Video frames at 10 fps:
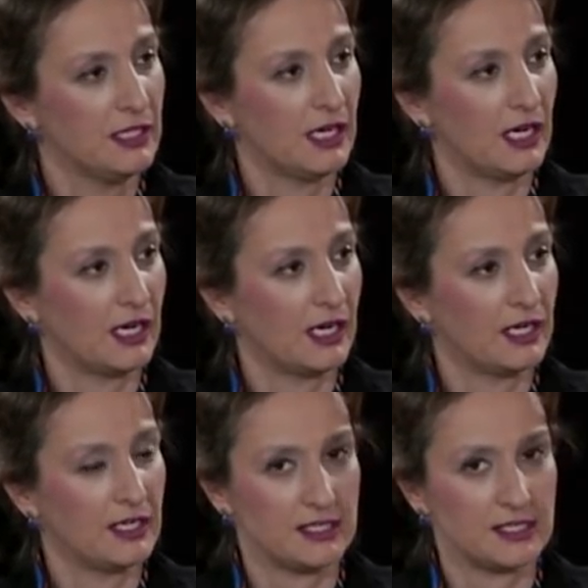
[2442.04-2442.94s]

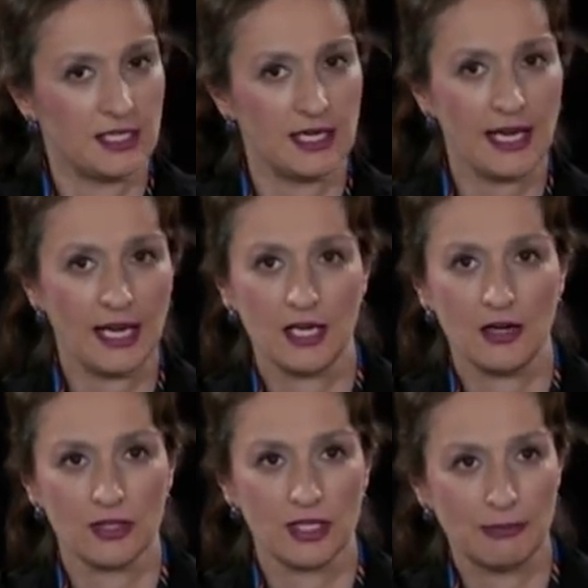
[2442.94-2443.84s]
And is there any
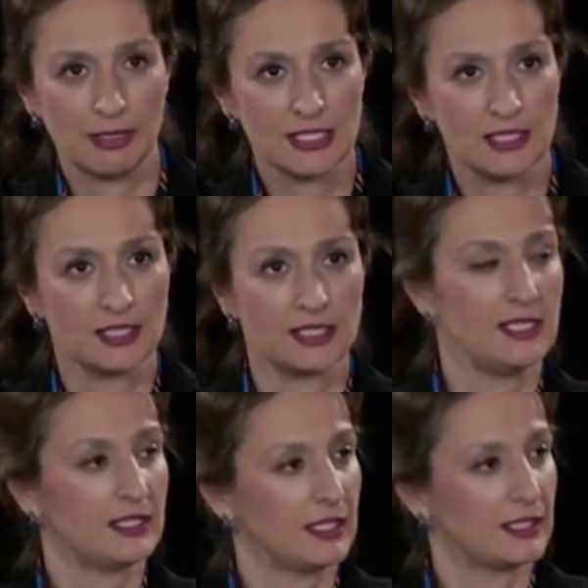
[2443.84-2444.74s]
other imaging
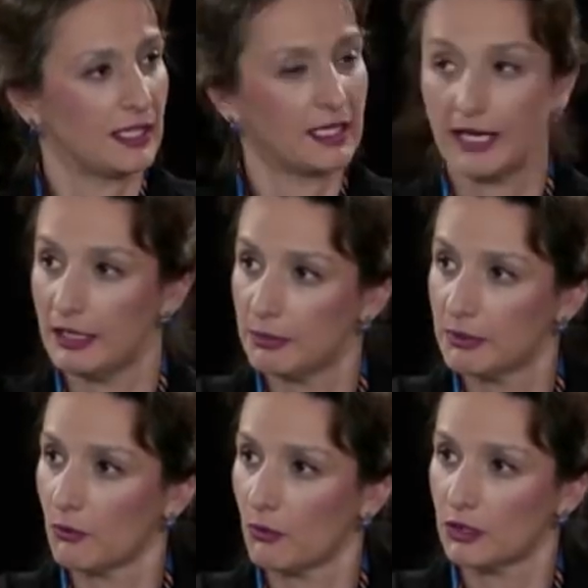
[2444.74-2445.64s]
technique that can help?
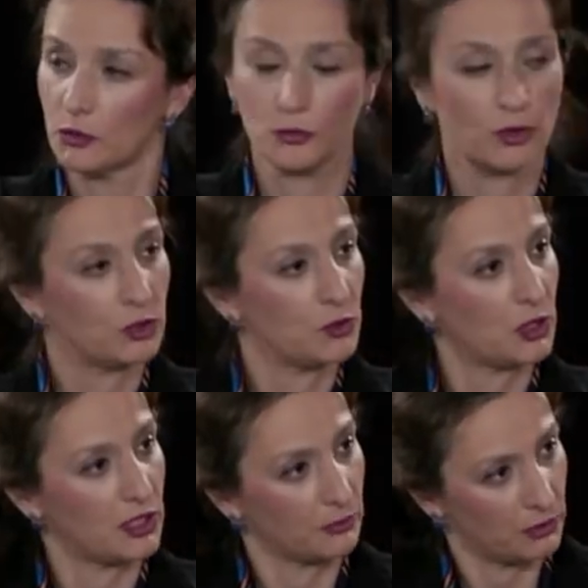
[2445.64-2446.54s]
What do you think?